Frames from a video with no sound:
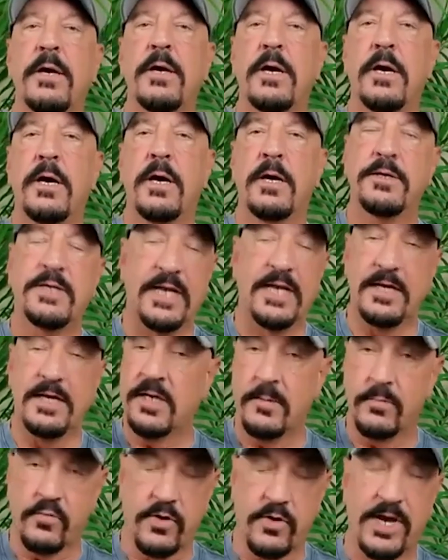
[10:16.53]
uh, dinged
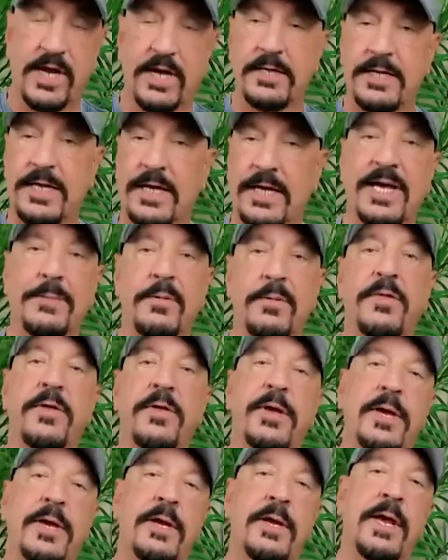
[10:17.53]
up credit, that type of
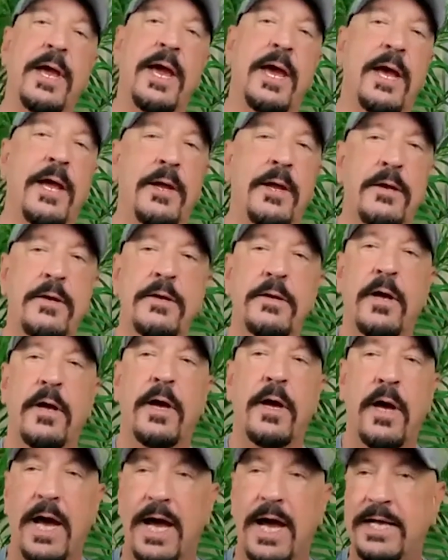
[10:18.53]
thing, and
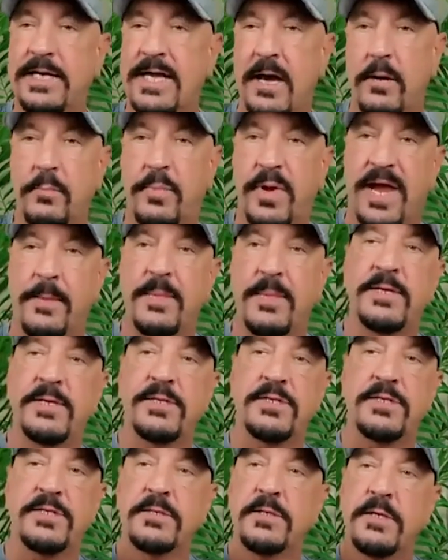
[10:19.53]
uh, high down
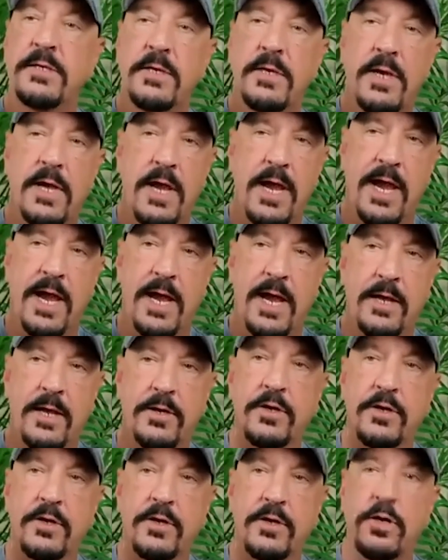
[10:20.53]
payments
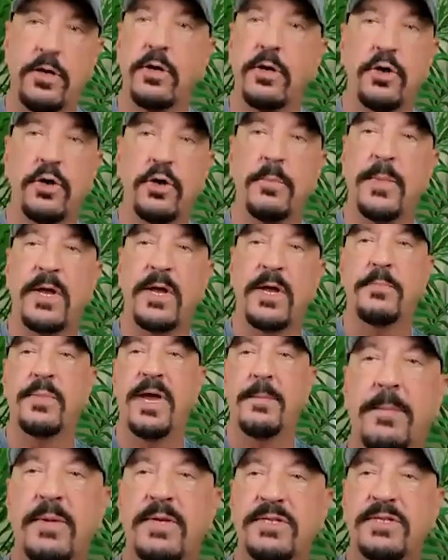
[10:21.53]
and good monthly
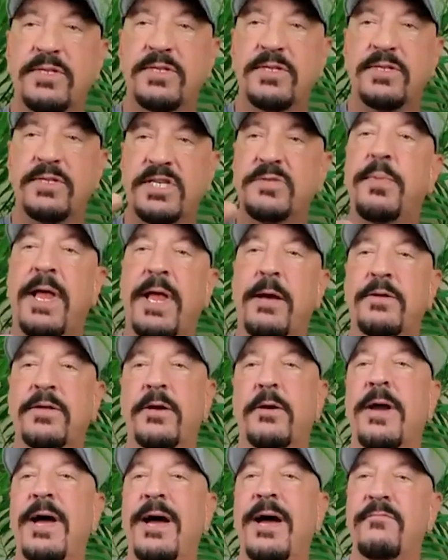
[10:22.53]
payments. These people
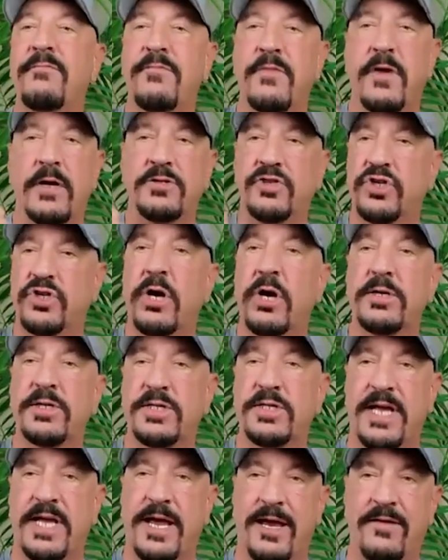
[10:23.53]
out there have a
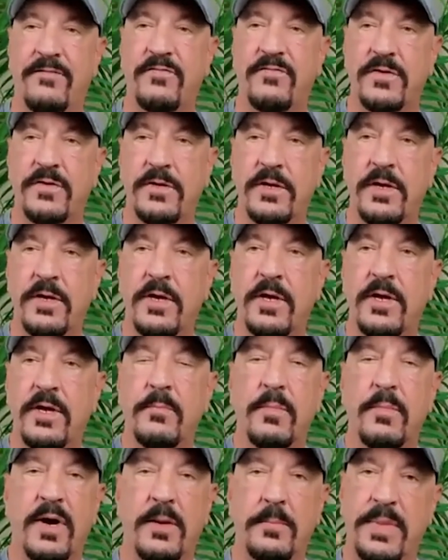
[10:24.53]
chunk saved,
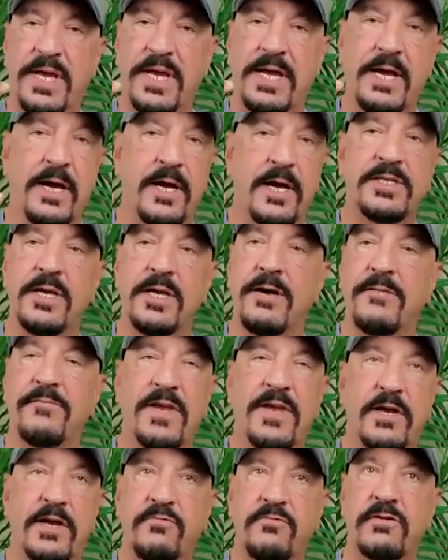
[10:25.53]
but because
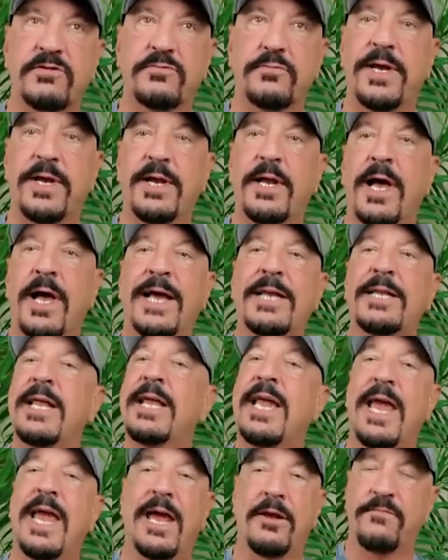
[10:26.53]
of the interest rate hike, they
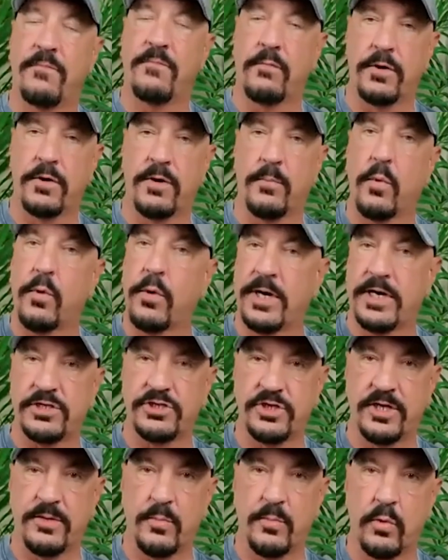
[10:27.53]
can't afford a
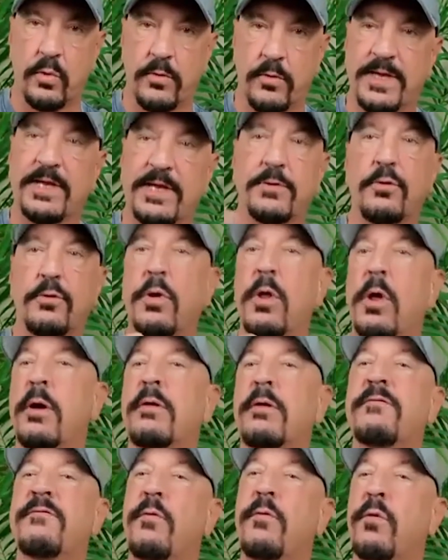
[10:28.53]
mortgage anymore. They can no
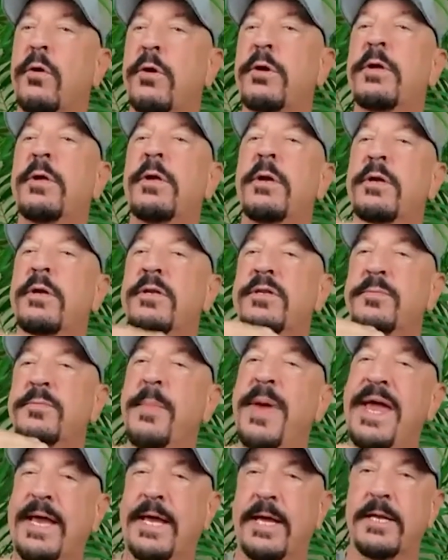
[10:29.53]
longer afford to
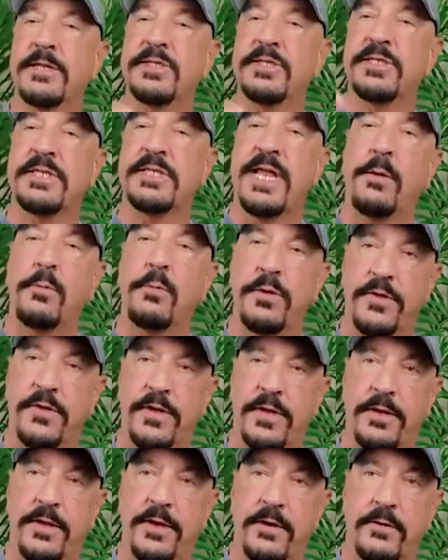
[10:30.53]
make it and stay
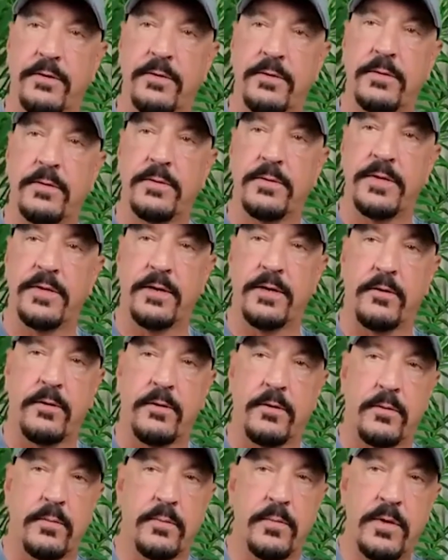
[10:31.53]
within their
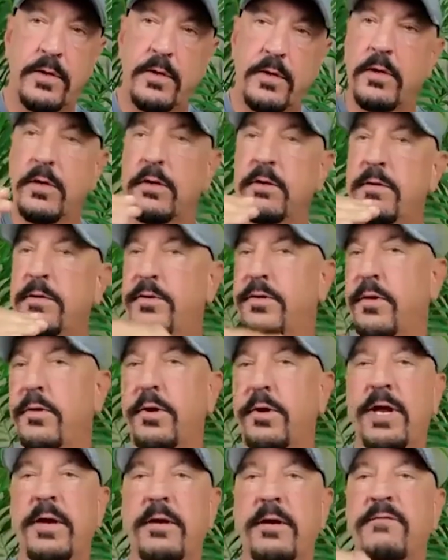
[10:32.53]
their
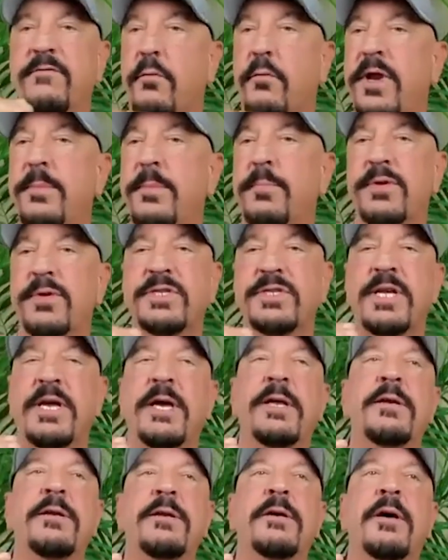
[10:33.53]
thirty or forty
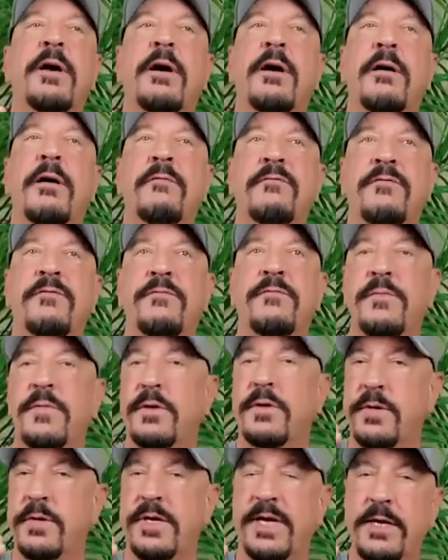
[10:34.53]
percent of
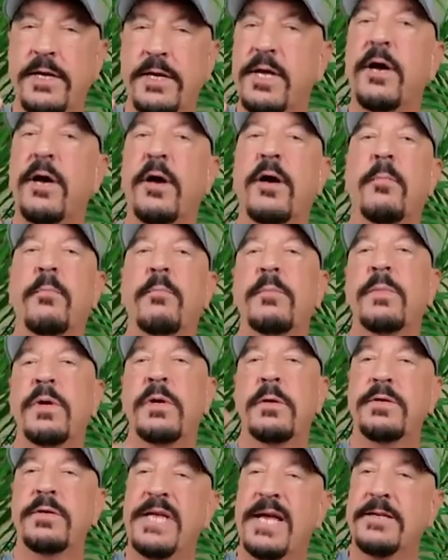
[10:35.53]
their income,
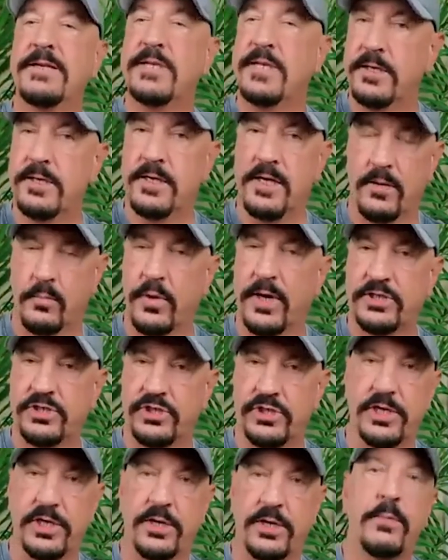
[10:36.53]
debt to income
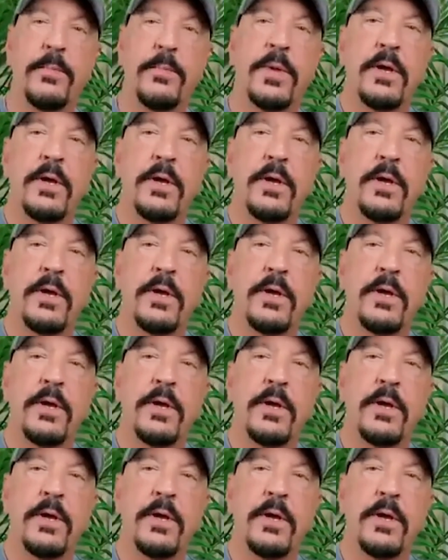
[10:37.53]
ratio